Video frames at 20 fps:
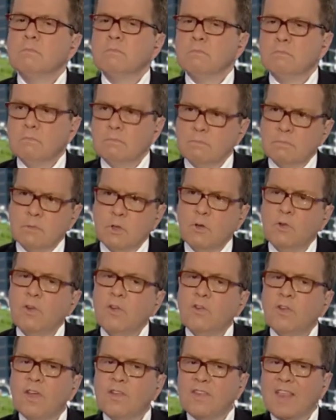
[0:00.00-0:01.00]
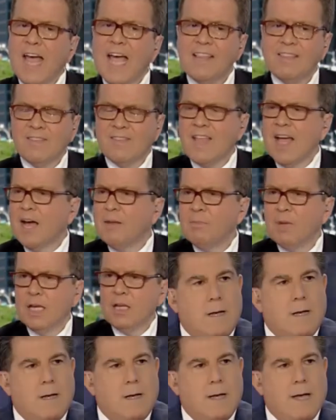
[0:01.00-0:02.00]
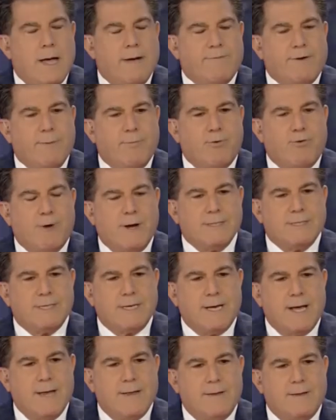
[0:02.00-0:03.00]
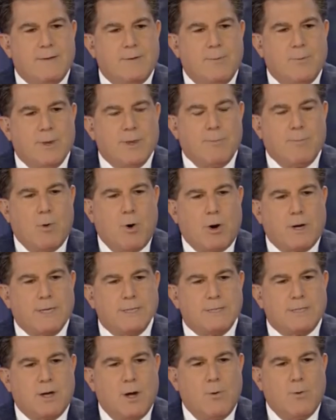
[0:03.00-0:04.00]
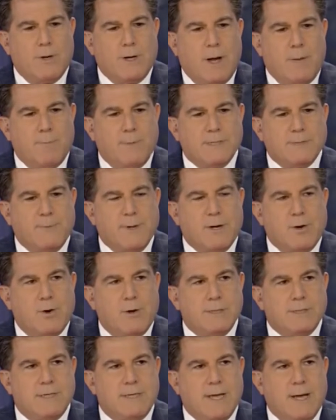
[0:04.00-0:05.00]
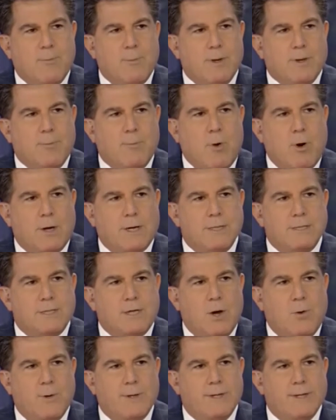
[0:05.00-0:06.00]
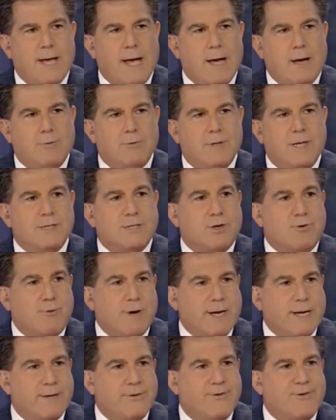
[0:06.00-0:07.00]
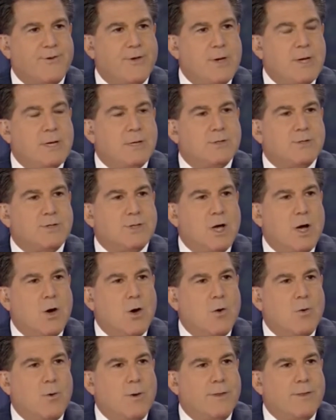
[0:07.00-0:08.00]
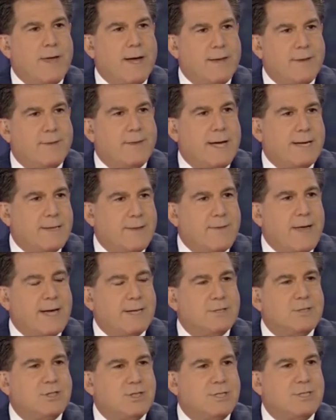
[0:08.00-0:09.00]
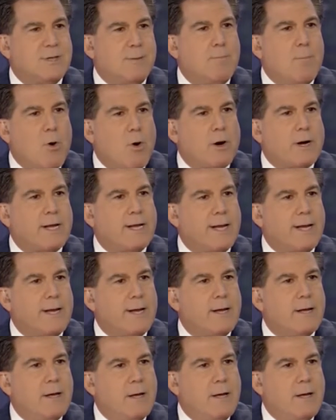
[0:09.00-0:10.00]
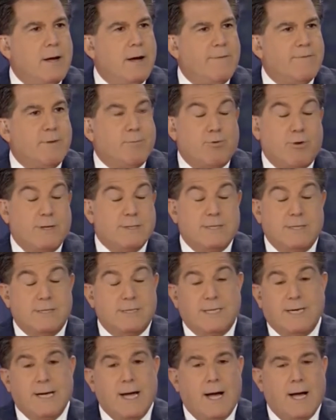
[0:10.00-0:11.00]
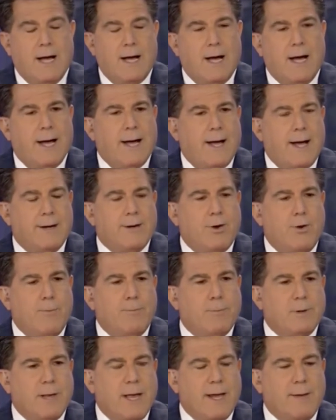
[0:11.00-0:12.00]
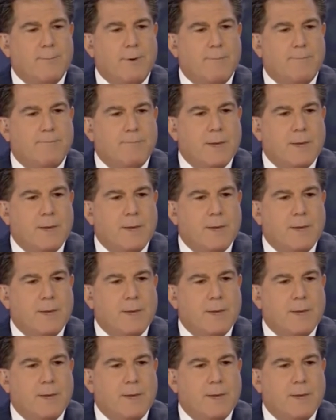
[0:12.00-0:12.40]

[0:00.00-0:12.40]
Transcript: He says that's not Main Street. Every president, when the market's going up, it's because of them. When the market's going down, there's crickets. So that is just the marketing of the presidency. I don't blame them.